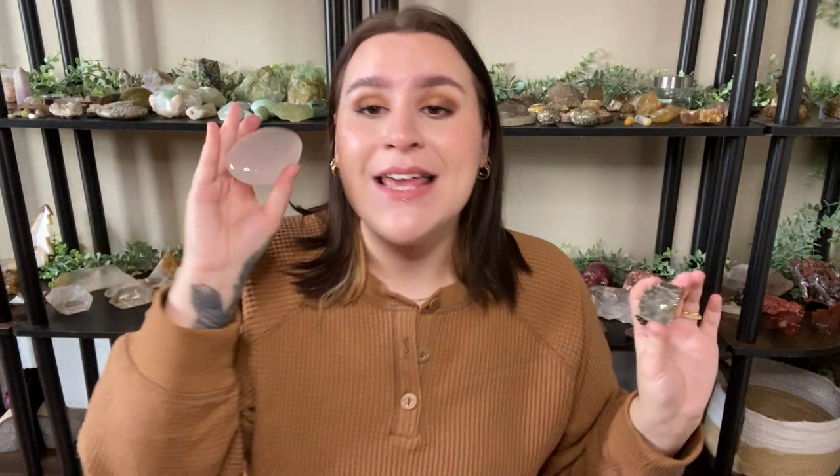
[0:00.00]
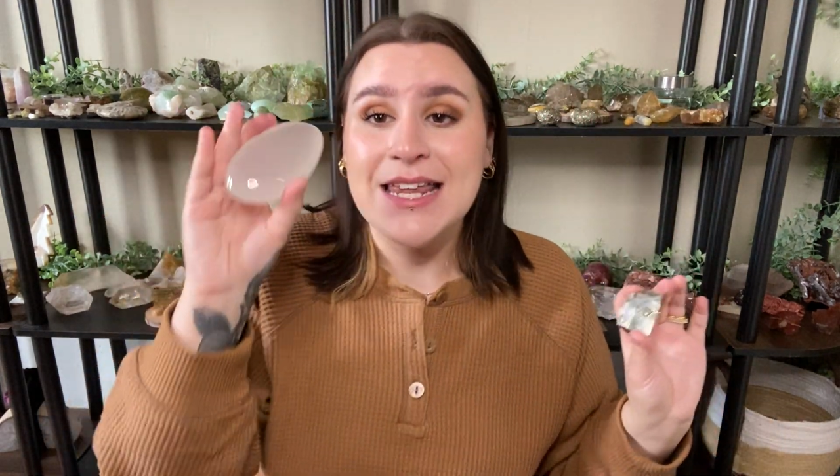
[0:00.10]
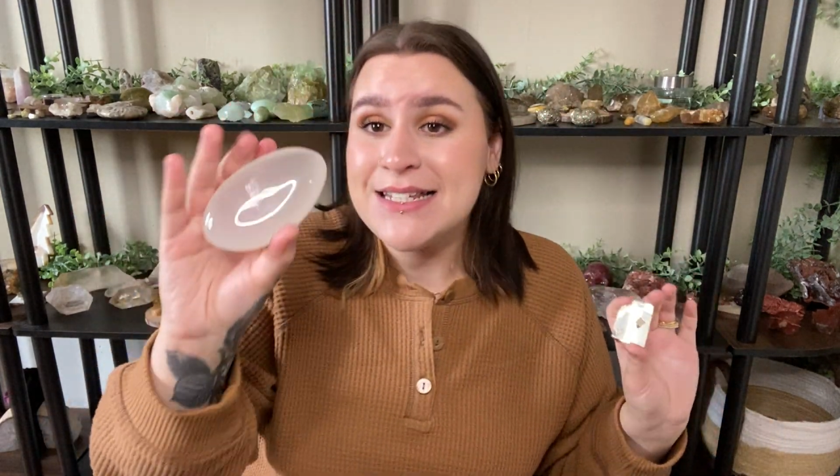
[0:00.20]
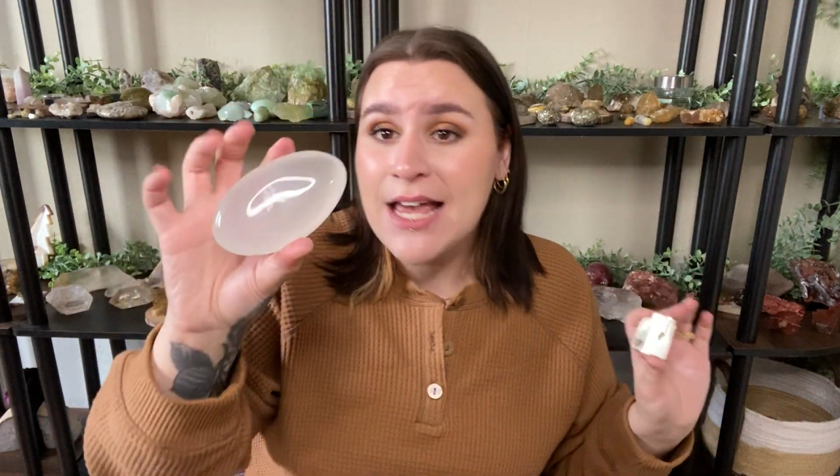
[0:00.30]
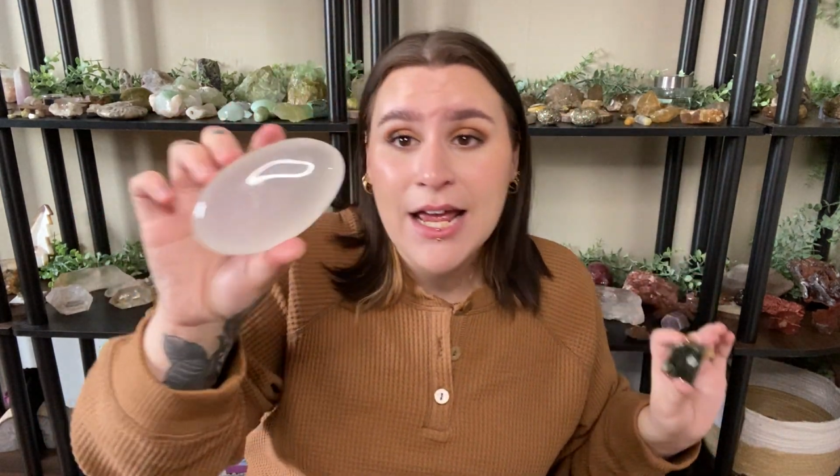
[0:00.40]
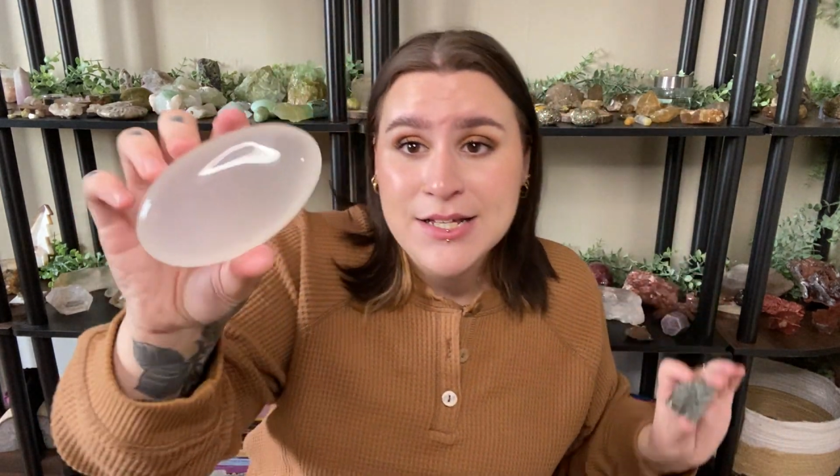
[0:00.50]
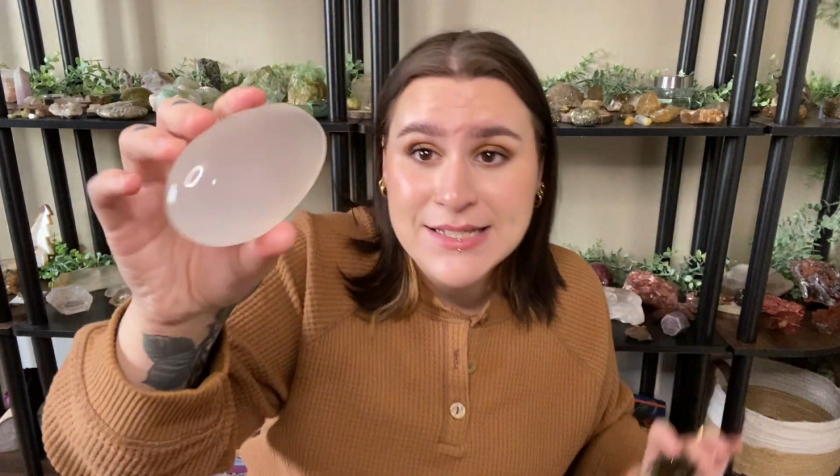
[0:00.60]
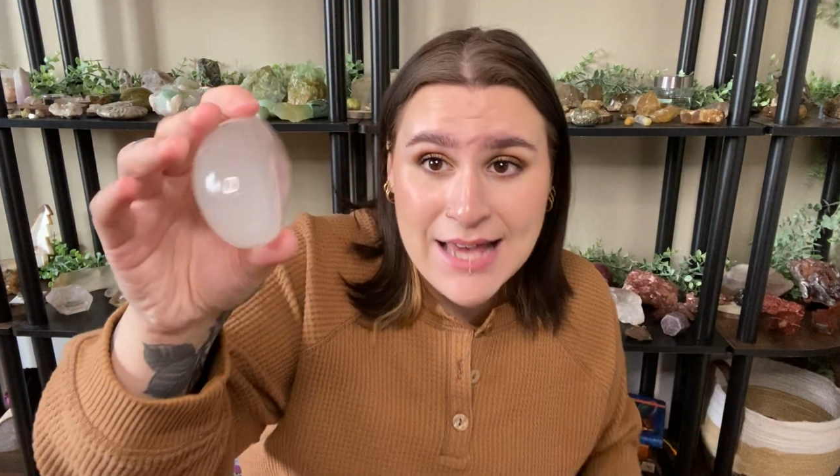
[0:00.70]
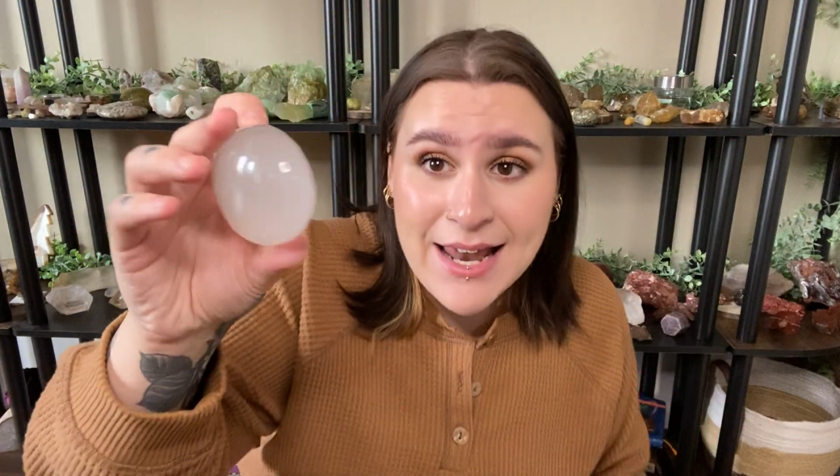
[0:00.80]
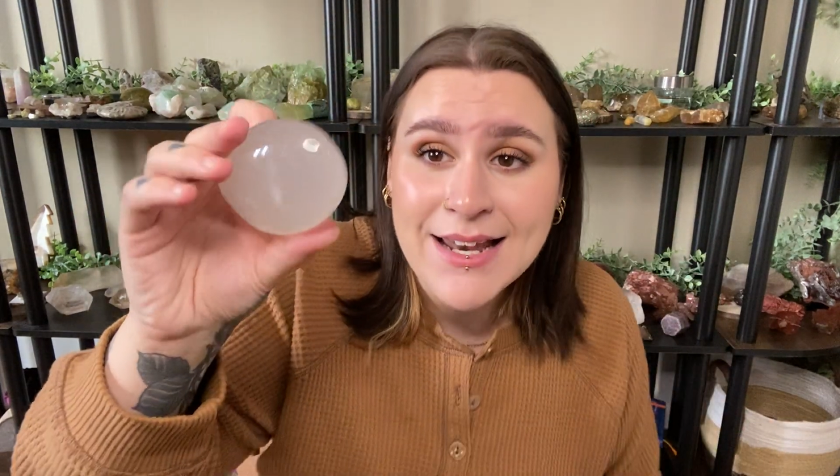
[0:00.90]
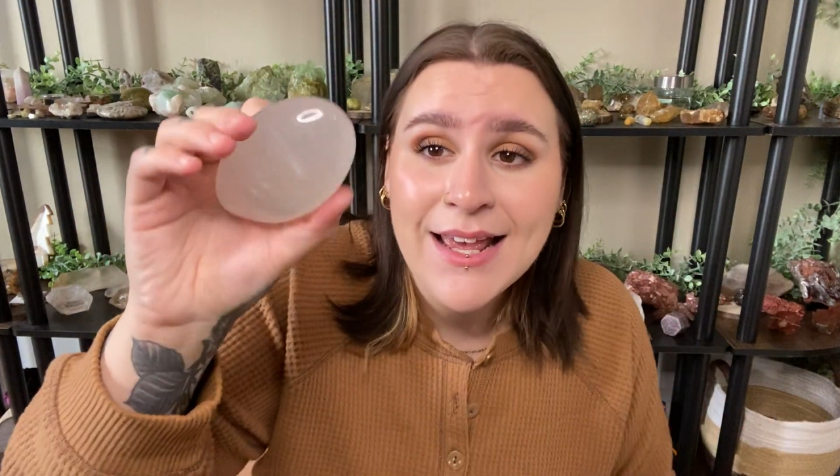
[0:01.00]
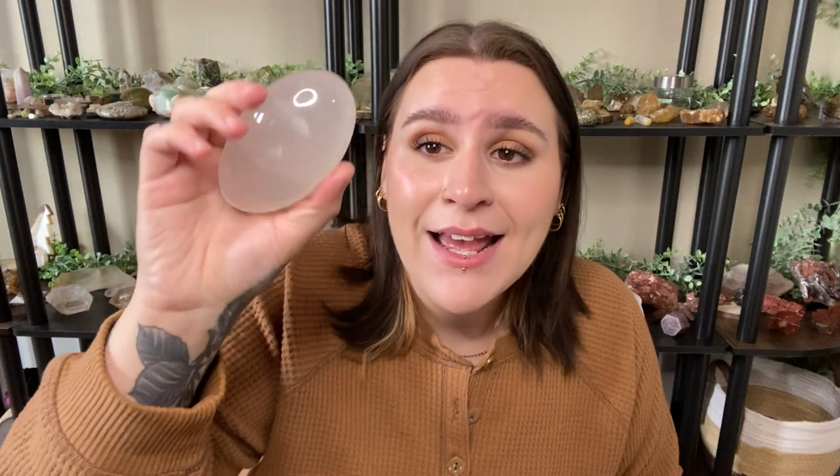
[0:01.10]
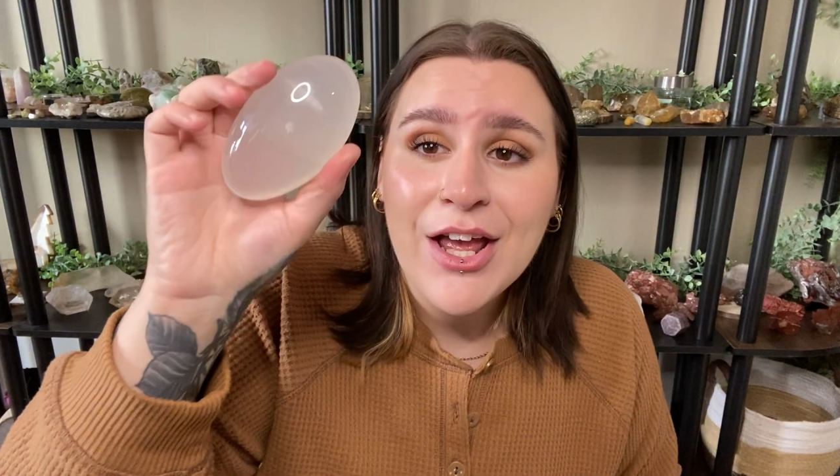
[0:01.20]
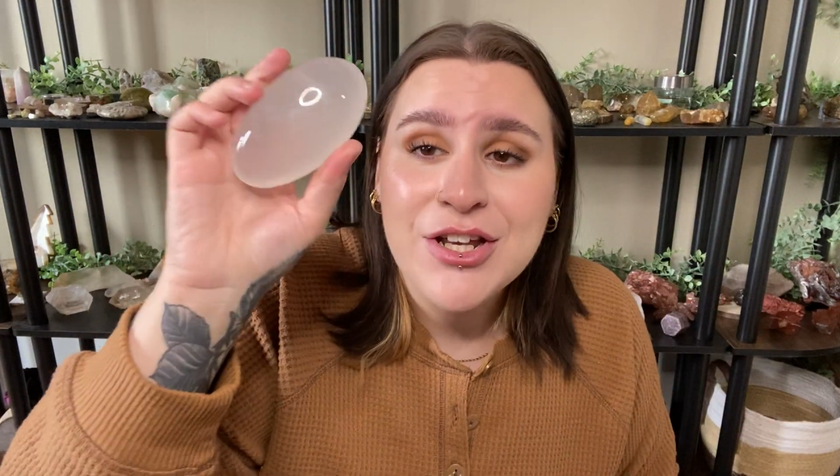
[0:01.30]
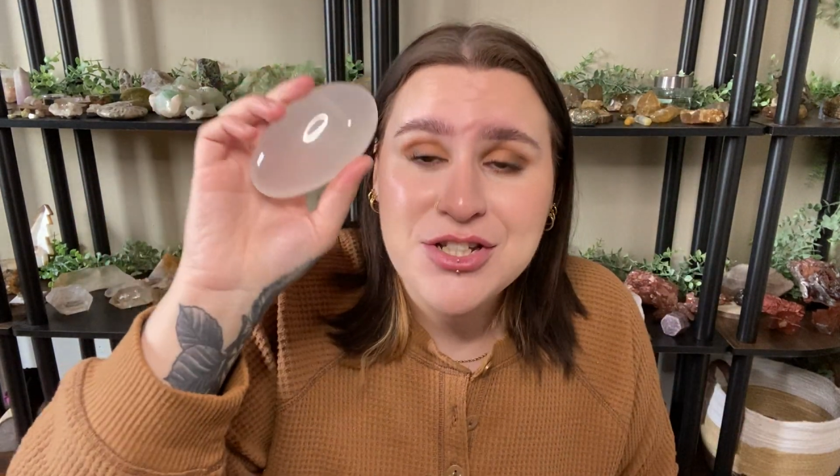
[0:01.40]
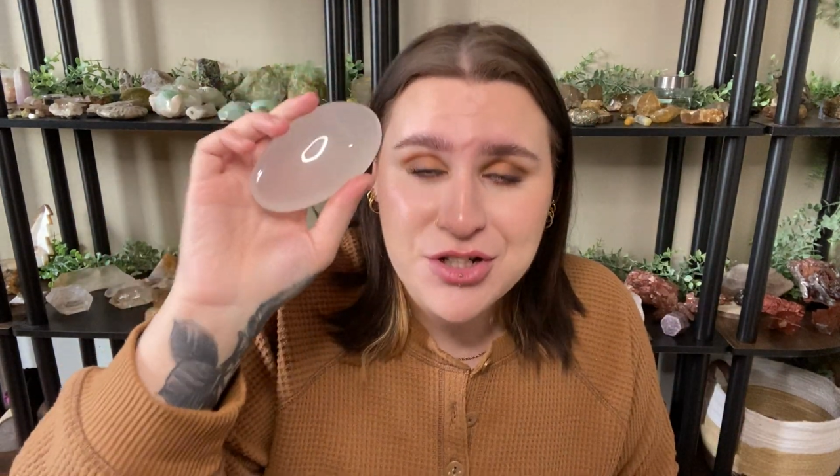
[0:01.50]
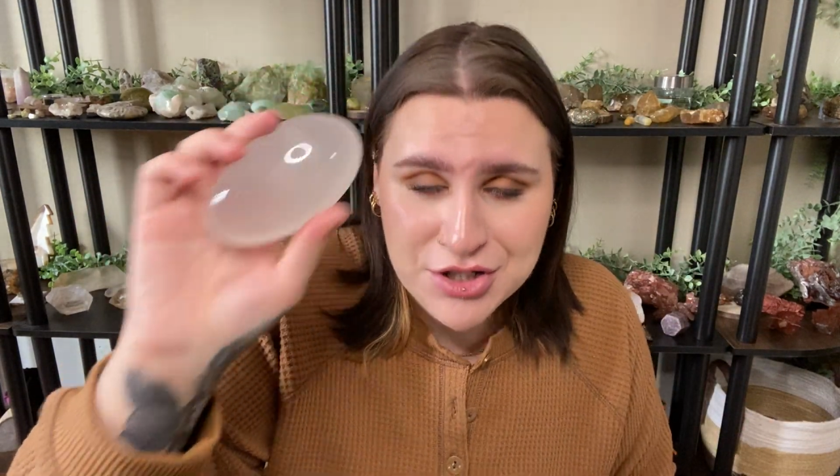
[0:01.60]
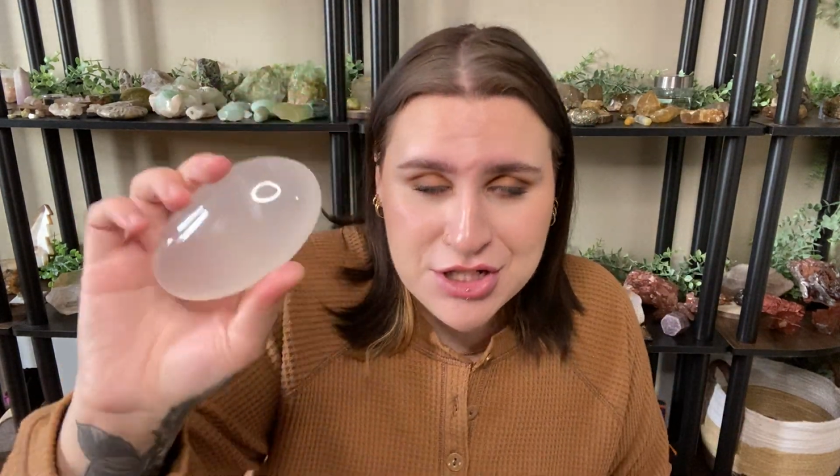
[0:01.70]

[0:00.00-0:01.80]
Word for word: Instead. set your